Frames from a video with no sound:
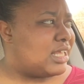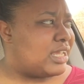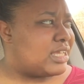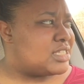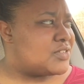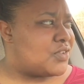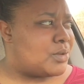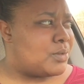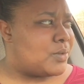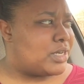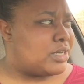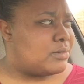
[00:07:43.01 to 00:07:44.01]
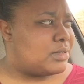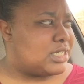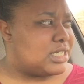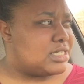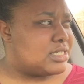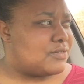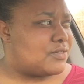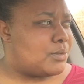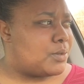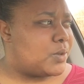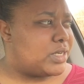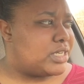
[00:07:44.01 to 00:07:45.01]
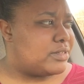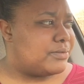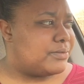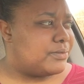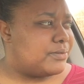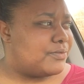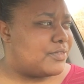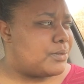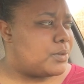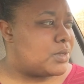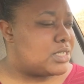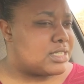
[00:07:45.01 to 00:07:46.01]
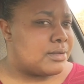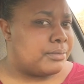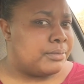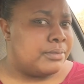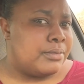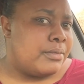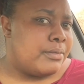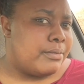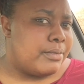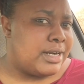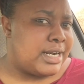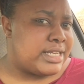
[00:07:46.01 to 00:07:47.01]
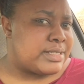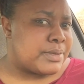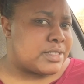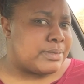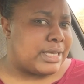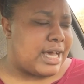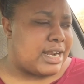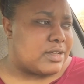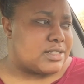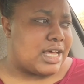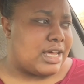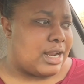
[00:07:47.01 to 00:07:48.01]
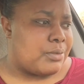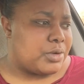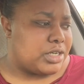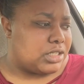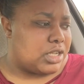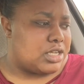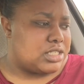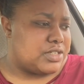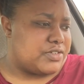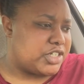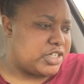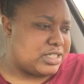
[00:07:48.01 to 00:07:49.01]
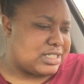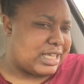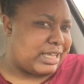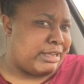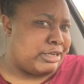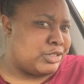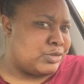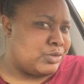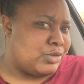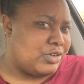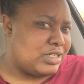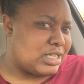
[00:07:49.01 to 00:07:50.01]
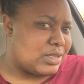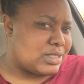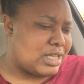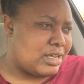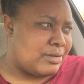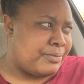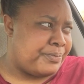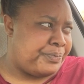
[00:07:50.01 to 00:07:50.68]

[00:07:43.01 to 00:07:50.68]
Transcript: Like, it's February. What is it? February something. But it ain't supposed to be hot outside. I'm wearing a long sleeve shirt and it's like 82 degrees outside.